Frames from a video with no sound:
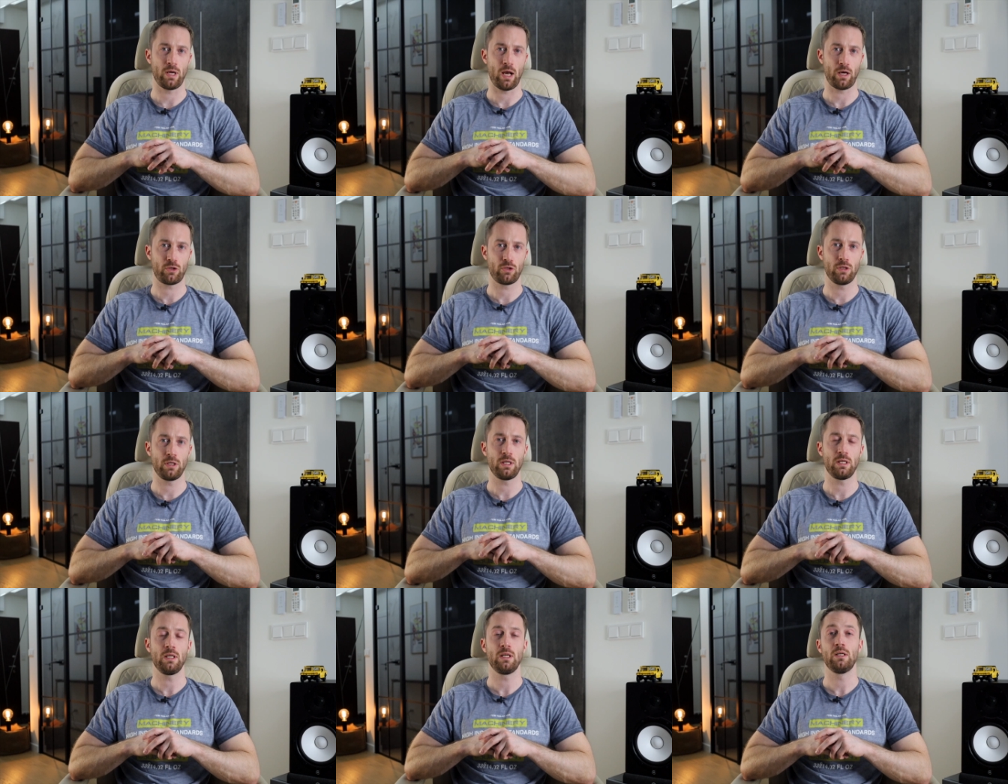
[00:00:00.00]

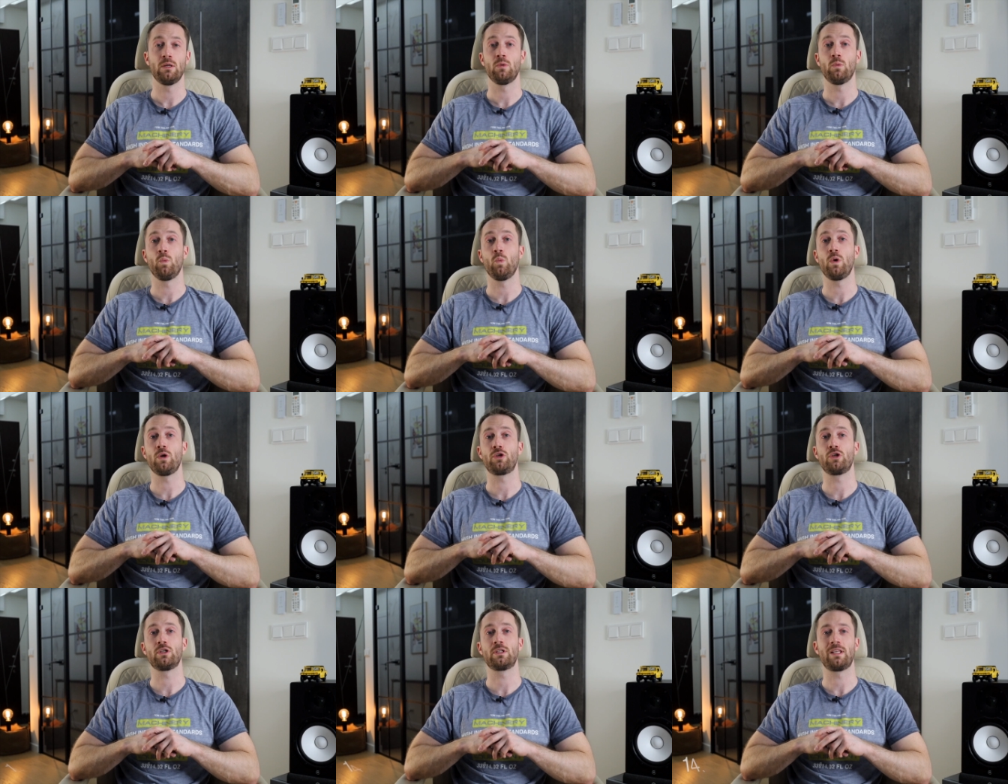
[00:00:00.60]
actually,
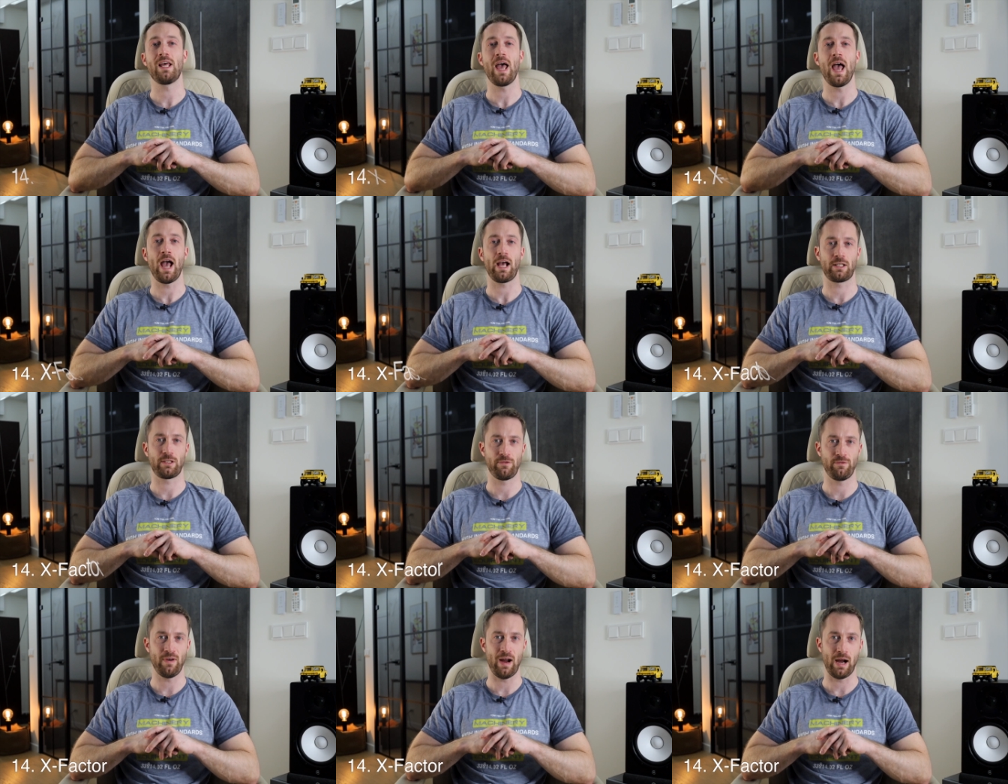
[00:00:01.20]
which is the
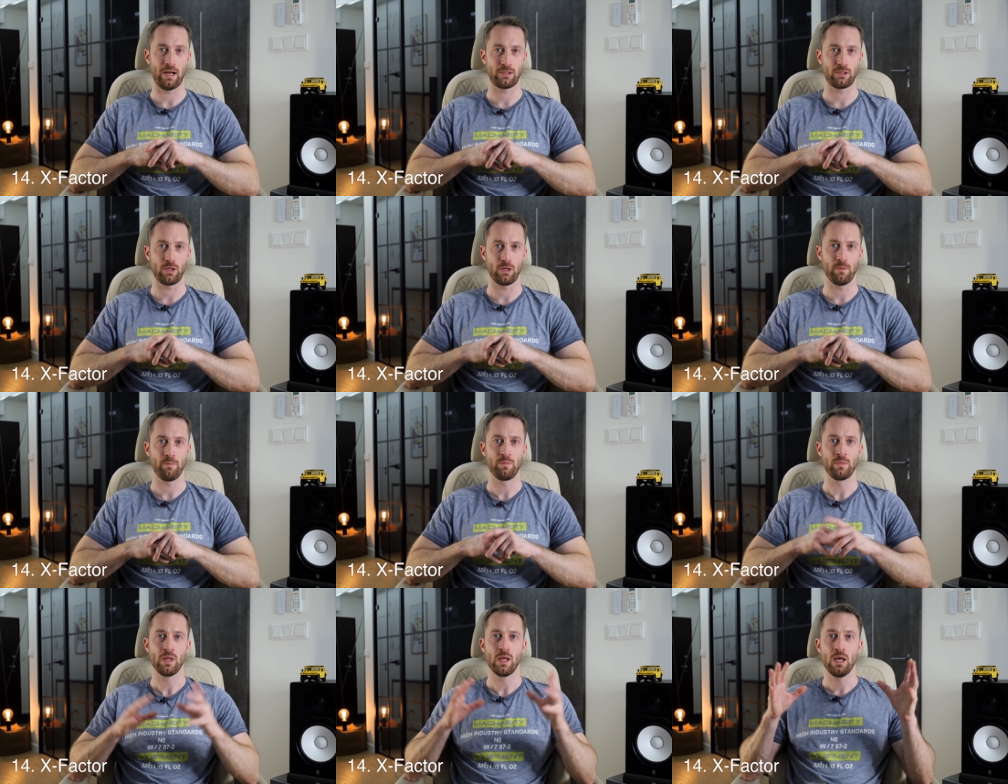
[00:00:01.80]
X factor.
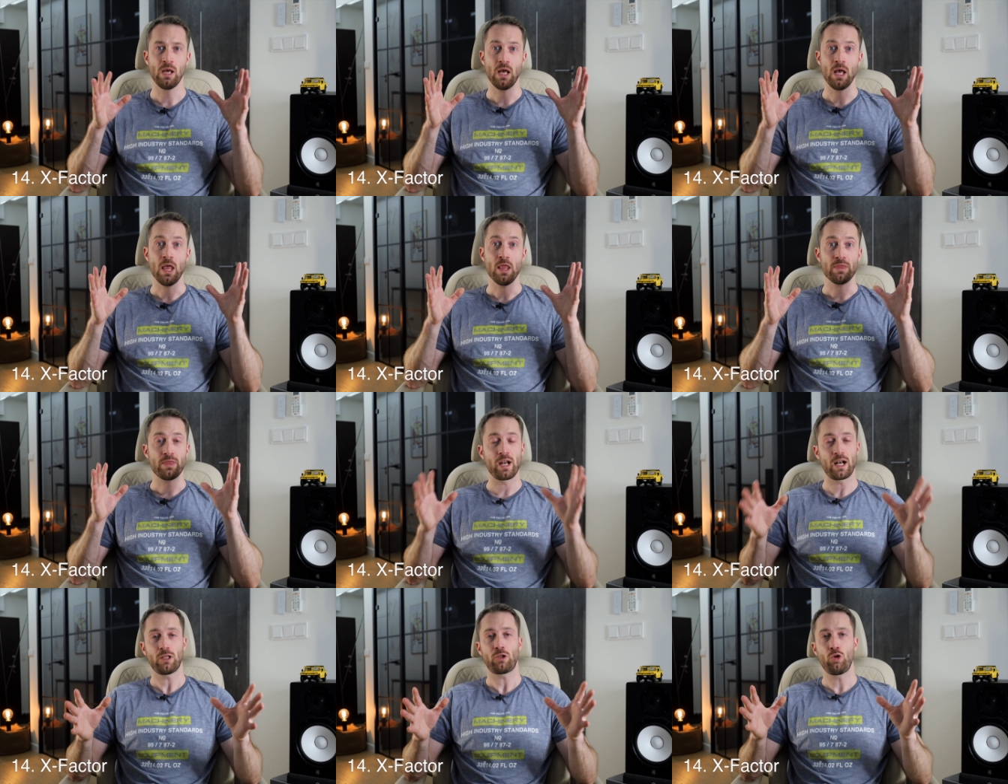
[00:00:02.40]

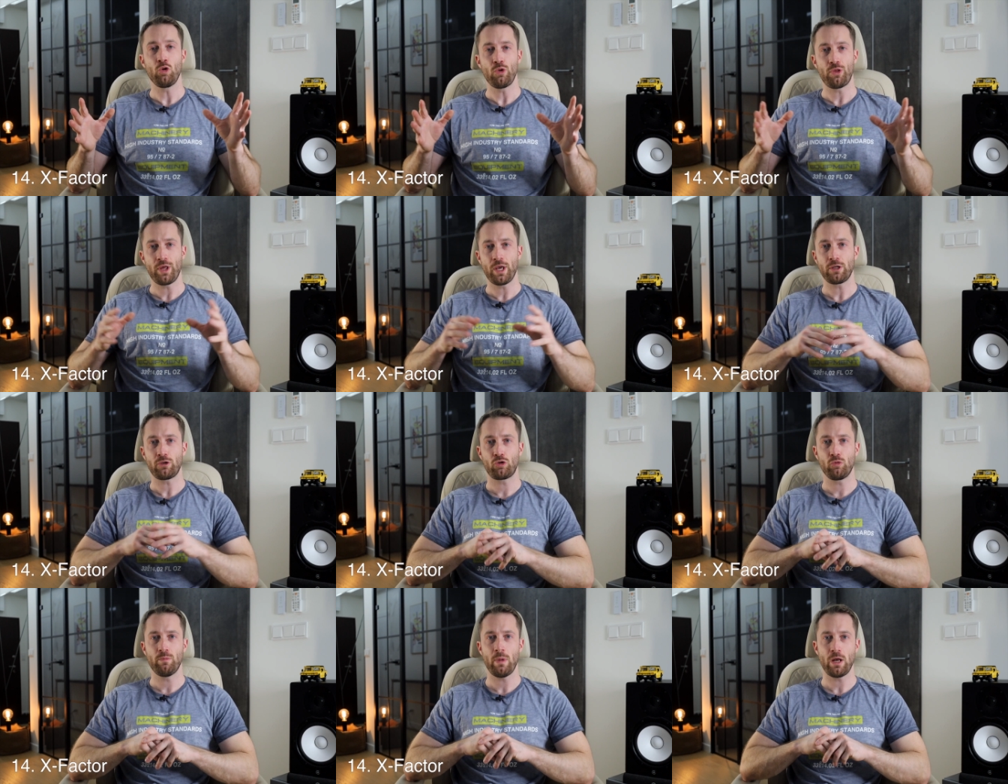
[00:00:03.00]
There are two
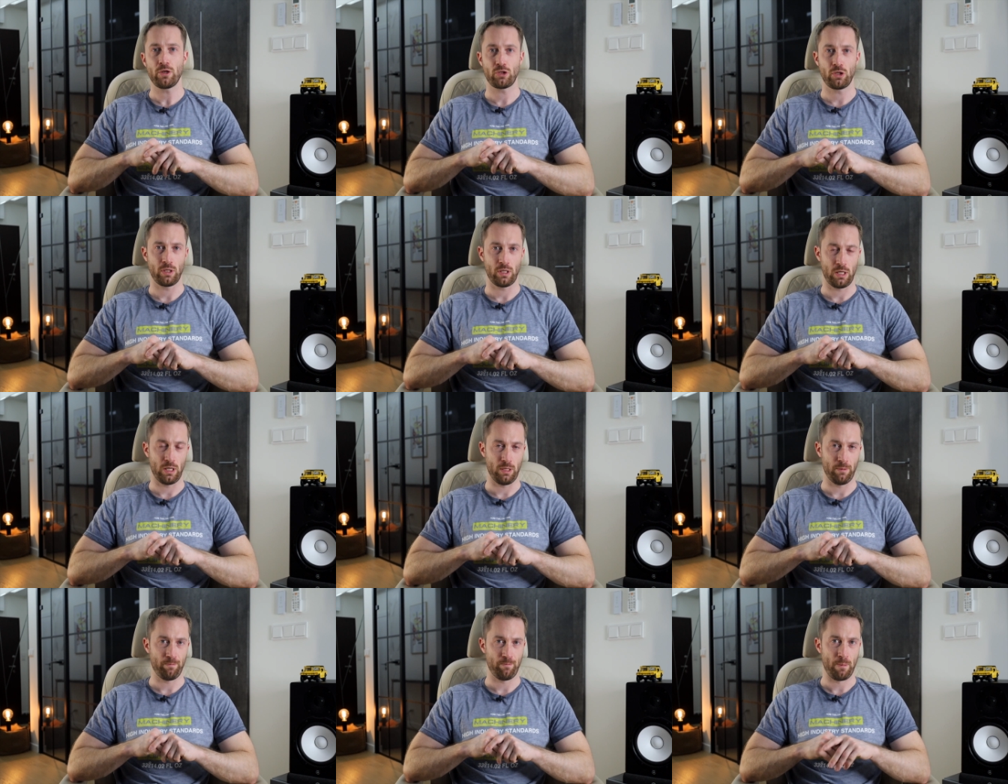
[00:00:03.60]
things to mention
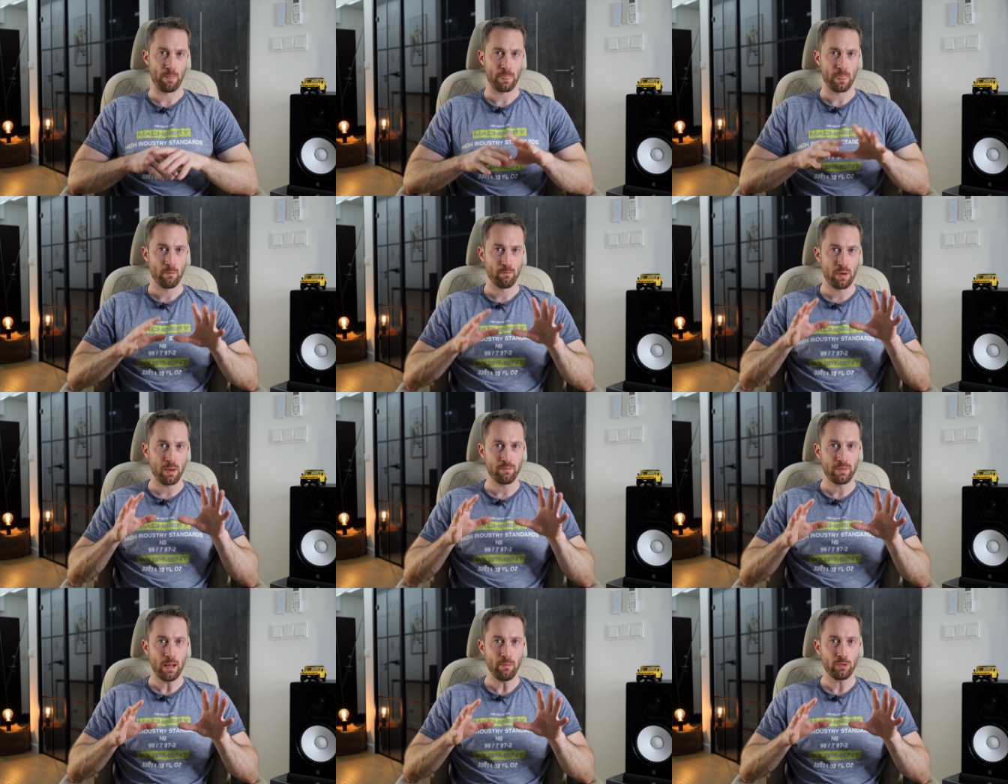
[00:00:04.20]
here.
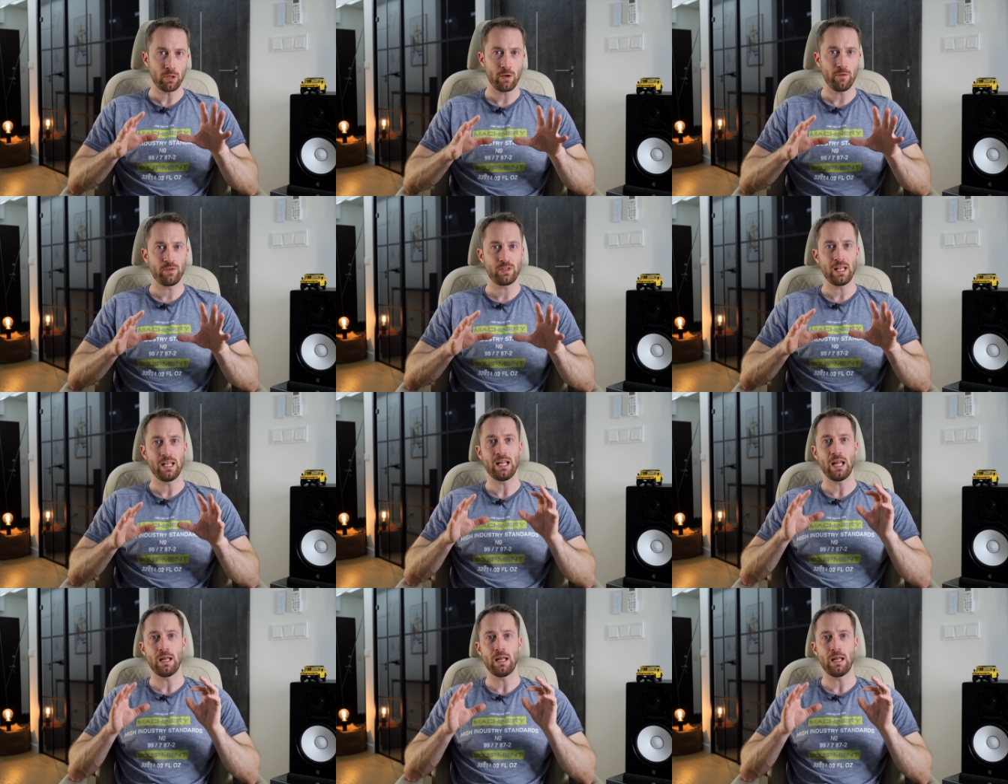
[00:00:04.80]
BMW gives an